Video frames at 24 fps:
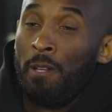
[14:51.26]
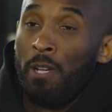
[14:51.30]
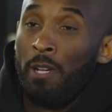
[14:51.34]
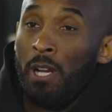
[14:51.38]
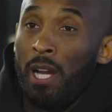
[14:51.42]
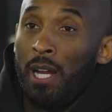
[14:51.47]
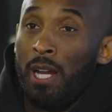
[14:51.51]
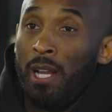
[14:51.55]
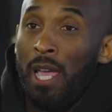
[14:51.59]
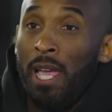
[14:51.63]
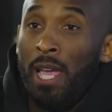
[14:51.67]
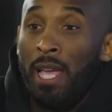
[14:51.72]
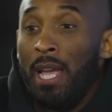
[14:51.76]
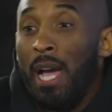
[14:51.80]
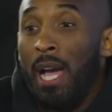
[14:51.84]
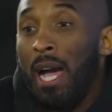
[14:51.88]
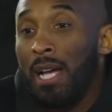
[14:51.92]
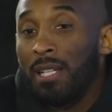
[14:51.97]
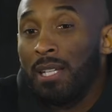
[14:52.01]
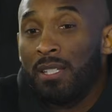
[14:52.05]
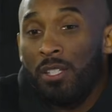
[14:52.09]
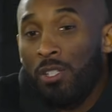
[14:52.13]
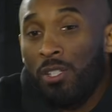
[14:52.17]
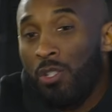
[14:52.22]
All right?
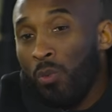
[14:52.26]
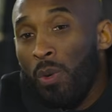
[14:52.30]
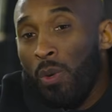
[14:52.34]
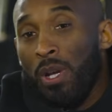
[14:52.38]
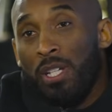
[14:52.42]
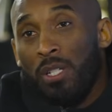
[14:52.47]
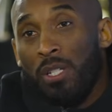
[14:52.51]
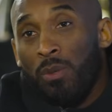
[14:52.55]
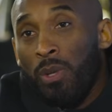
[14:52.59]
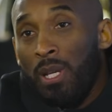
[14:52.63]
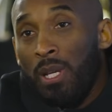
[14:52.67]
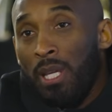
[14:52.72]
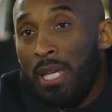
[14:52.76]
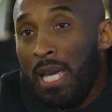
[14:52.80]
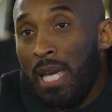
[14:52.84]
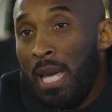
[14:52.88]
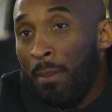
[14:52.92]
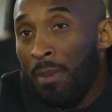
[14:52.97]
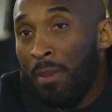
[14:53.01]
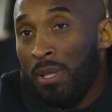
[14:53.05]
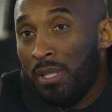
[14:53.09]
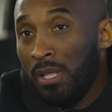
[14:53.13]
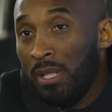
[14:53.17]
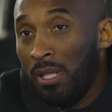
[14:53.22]
AI's situation when he
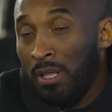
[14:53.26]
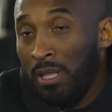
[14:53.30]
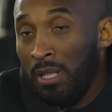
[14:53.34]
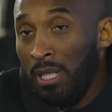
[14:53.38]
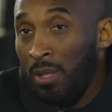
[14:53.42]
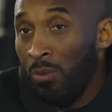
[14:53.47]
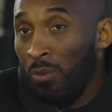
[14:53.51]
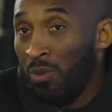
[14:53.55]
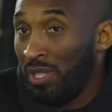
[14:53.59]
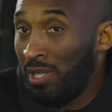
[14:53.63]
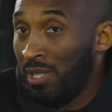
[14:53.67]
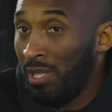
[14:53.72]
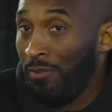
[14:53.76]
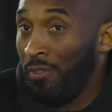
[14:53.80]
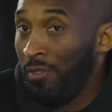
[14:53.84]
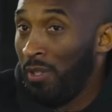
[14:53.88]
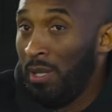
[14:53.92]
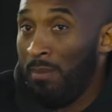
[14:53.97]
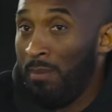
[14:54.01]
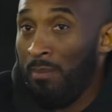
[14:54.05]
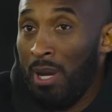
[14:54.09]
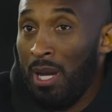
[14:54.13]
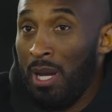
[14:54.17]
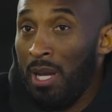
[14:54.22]
came into the league was
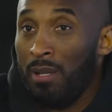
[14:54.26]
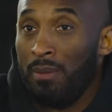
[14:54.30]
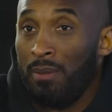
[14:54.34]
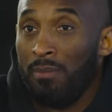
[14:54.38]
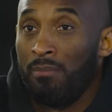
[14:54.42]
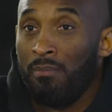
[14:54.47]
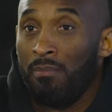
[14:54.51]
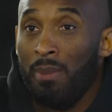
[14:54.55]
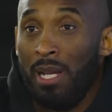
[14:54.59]
different than mine.